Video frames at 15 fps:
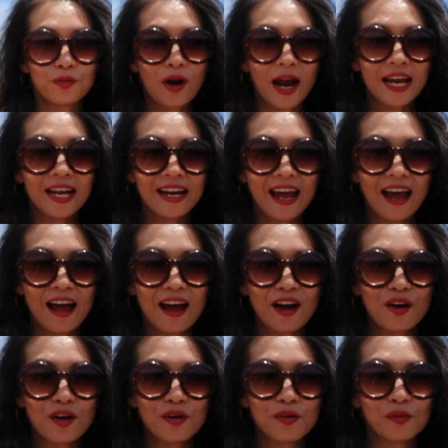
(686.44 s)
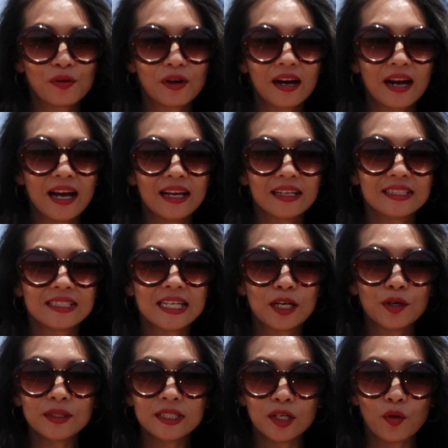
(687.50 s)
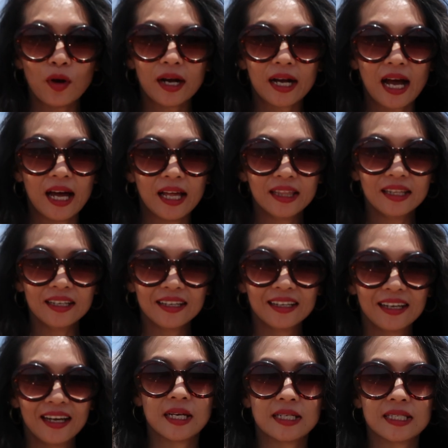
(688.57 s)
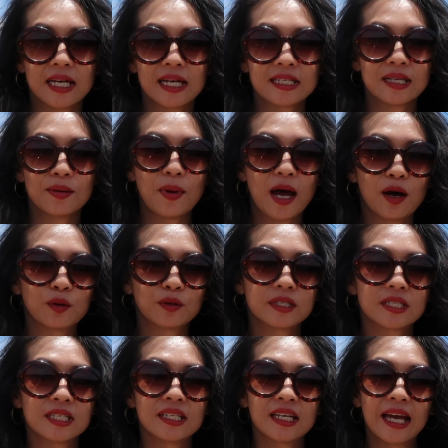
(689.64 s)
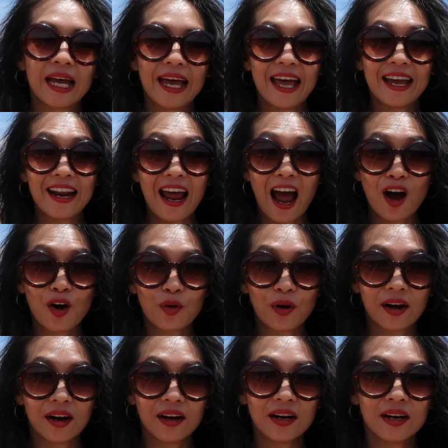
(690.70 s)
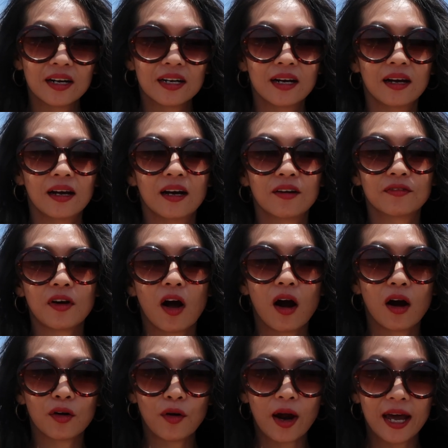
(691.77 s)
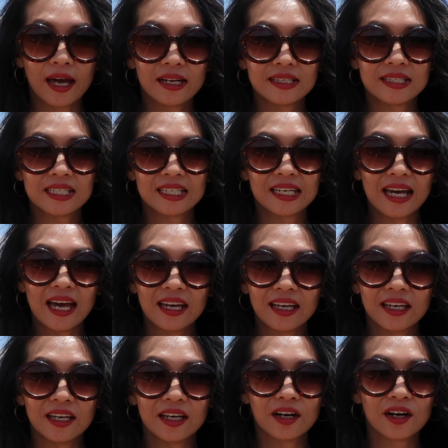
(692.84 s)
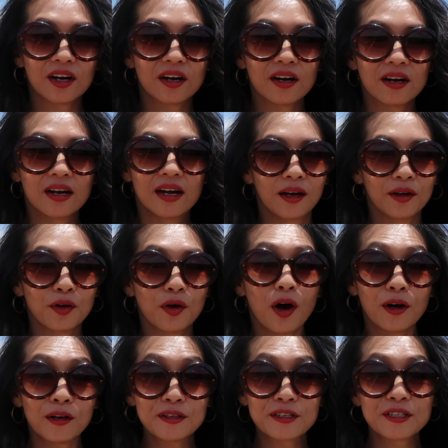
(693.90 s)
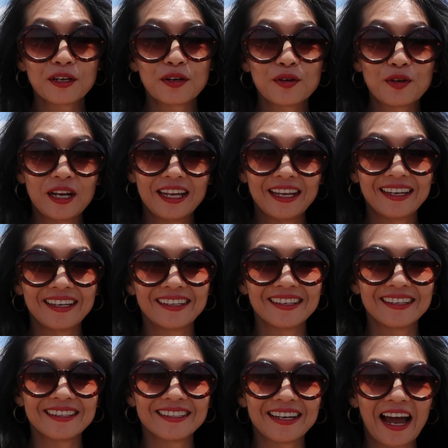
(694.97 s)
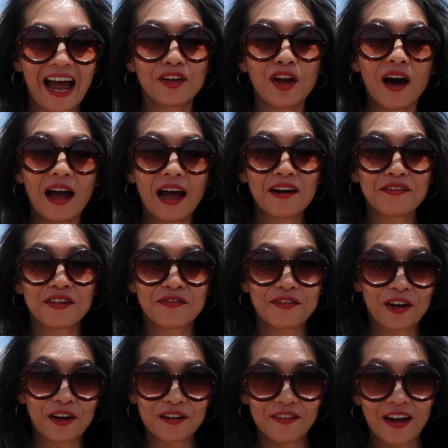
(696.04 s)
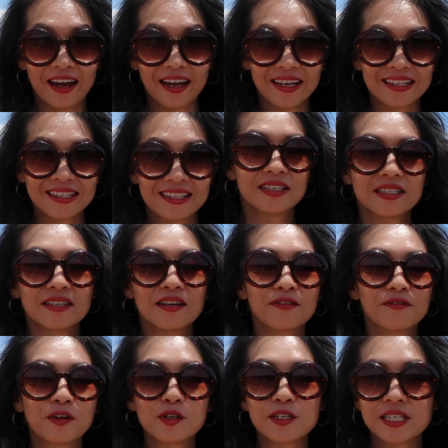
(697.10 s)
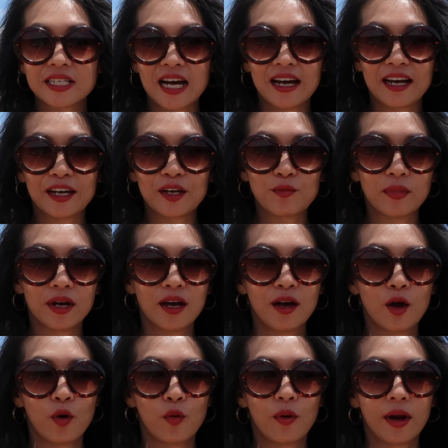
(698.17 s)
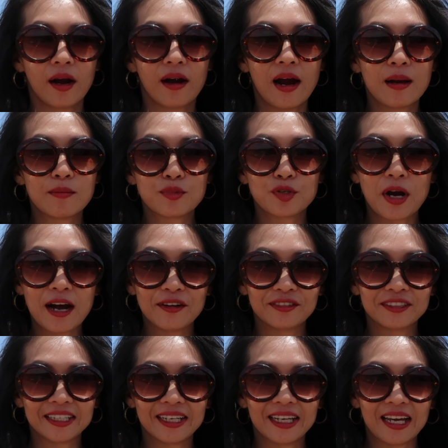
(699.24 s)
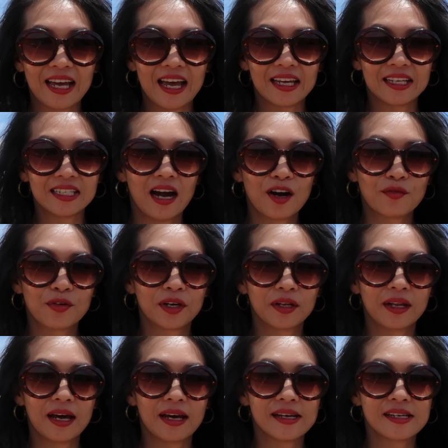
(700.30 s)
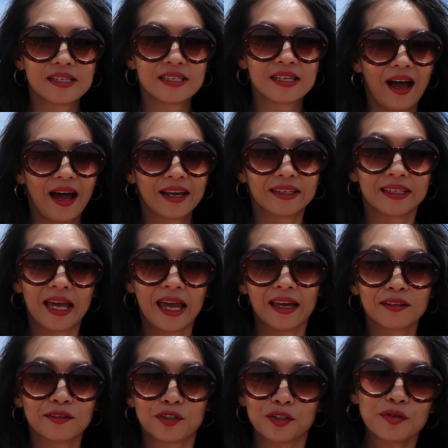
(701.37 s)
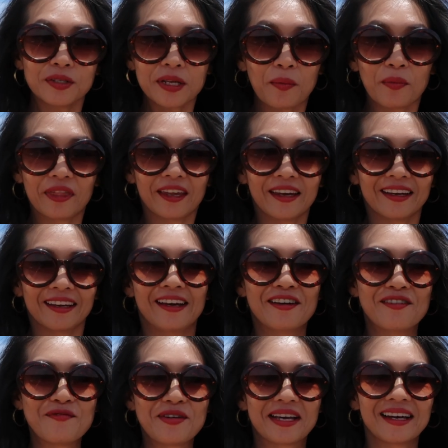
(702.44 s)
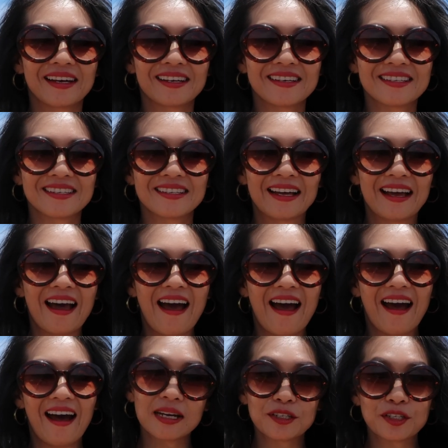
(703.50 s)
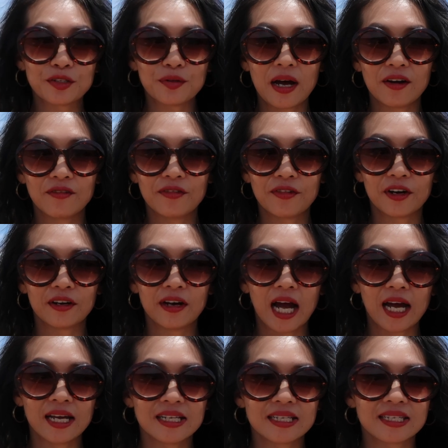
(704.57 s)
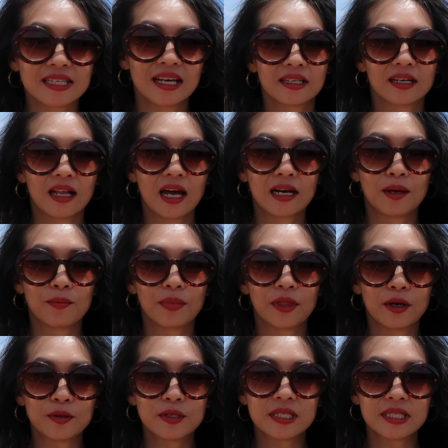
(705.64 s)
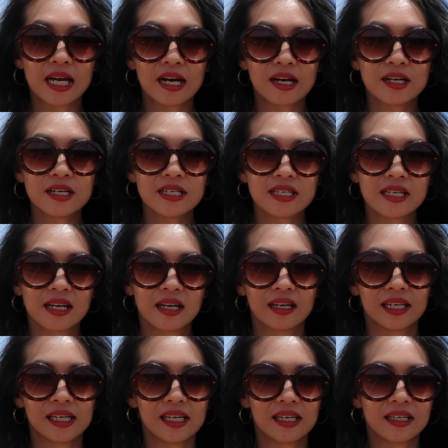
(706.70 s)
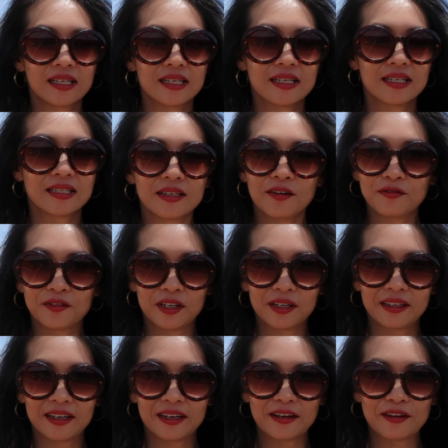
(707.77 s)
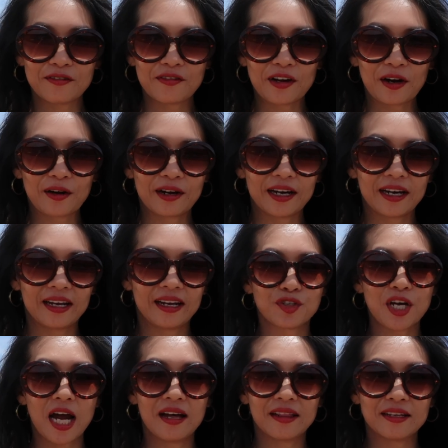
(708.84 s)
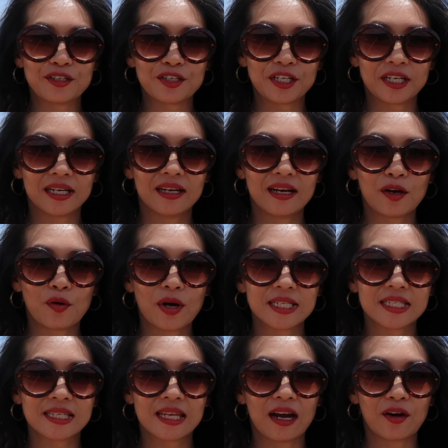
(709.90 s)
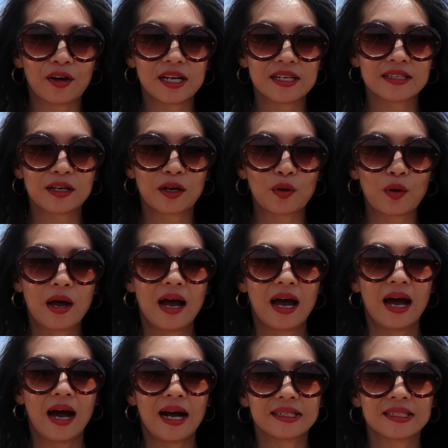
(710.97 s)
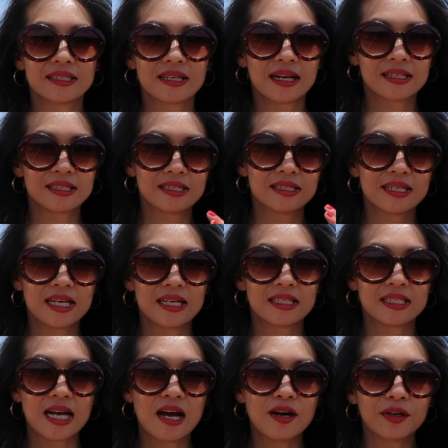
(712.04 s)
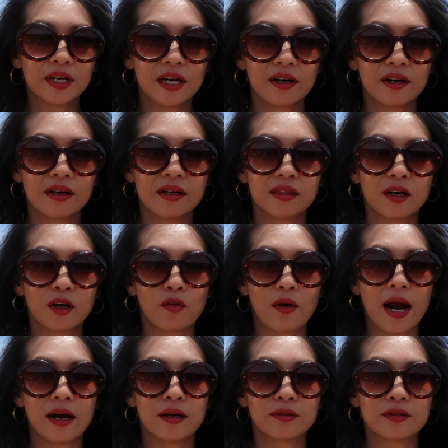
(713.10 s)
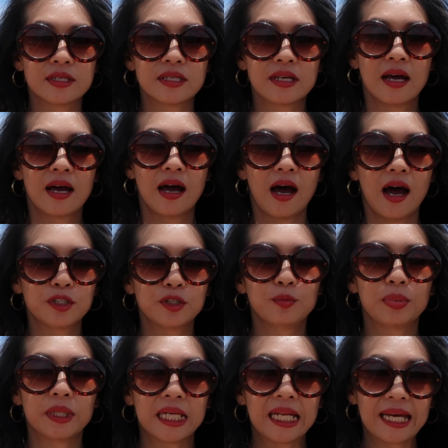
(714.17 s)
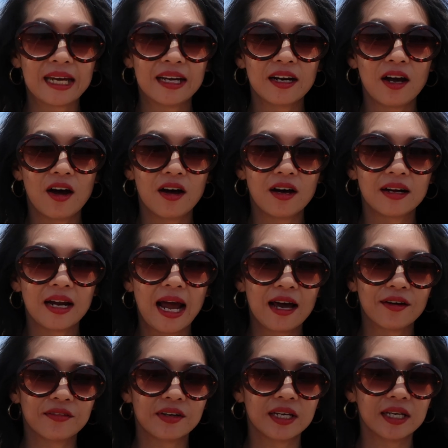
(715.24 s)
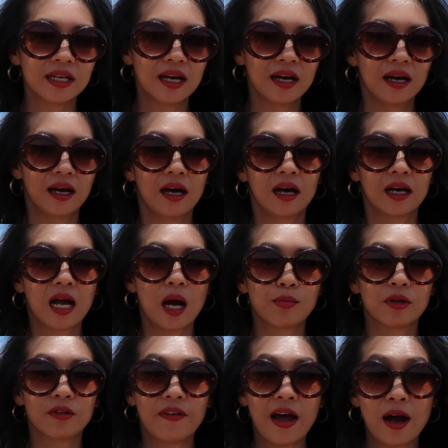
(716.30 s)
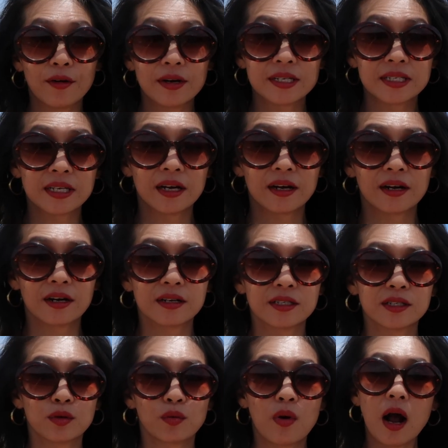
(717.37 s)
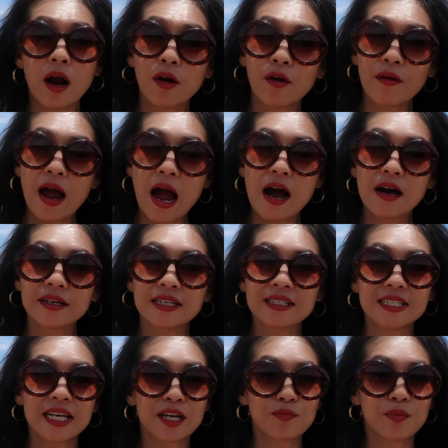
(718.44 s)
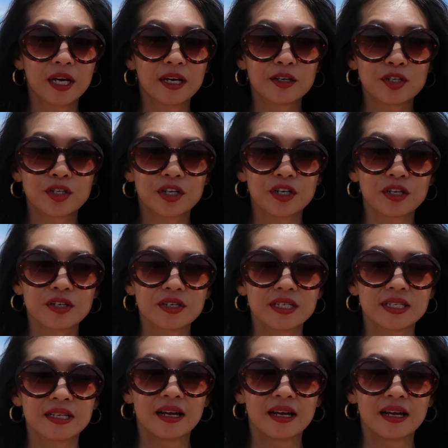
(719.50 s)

Right now, we're at Teotihuacan. It takes about an hour of car ride to get here. You also need to not have the fear of heights. This is the first time where I'm traveling and I realize I can't do something because I do have a fear of heights. To climb up those stairs is definitely very challenging and quite scary, so I decided to stay down here in the grounds. Do plan on having a couple of hours here to walk around and take pictures.